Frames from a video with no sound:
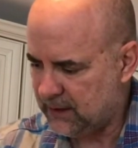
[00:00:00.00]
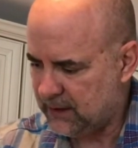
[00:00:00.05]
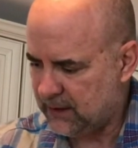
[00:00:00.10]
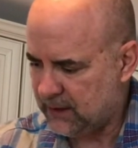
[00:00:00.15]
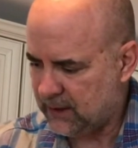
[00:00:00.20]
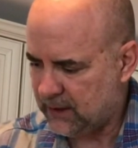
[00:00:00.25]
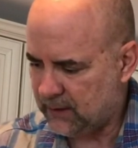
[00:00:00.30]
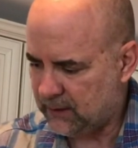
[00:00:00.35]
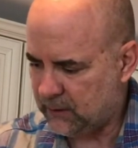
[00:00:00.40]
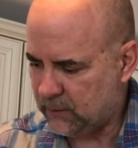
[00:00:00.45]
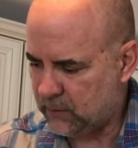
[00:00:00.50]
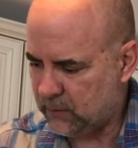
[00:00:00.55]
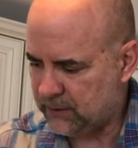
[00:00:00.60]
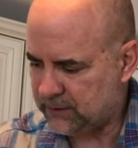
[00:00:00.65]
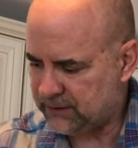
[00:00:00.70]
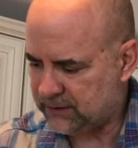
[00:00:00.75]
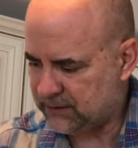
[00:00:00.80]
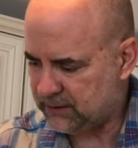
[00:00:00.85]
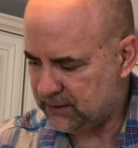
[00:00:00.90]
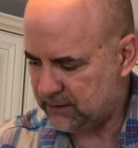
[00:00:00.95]
And of
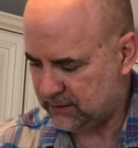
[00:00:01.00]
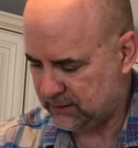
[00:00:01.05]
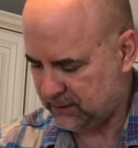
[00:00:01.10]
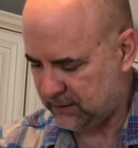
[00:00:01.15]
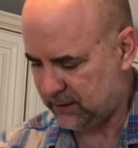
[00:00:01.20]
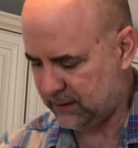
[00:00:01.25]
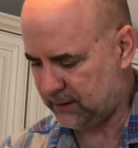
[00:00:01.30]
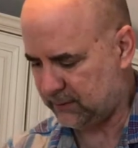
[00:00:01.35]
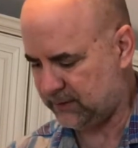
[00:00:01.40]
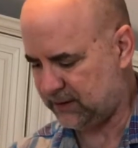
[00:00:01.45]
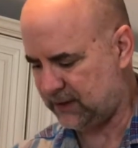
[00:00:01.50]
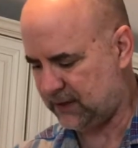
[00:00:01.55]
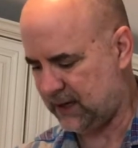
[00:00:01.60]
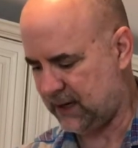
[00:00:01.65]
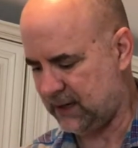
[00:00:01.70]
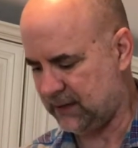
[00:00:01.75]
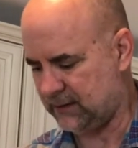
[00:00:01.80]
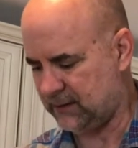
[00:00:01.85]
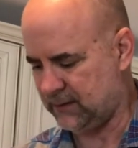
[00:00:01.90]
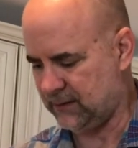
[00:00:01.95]
course, like I'm
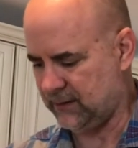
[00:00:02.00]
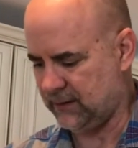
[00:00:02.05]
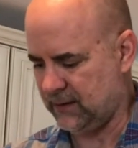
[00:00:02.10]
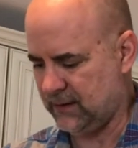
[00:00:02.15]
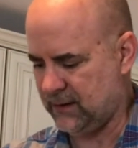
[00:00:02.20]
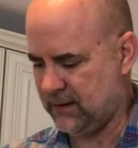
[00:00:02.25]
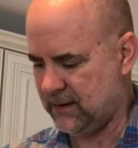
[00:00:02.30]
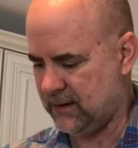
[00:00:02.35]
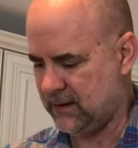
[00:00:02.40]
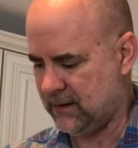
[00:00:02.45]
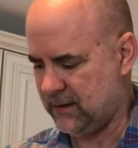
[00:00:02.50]
saying to you,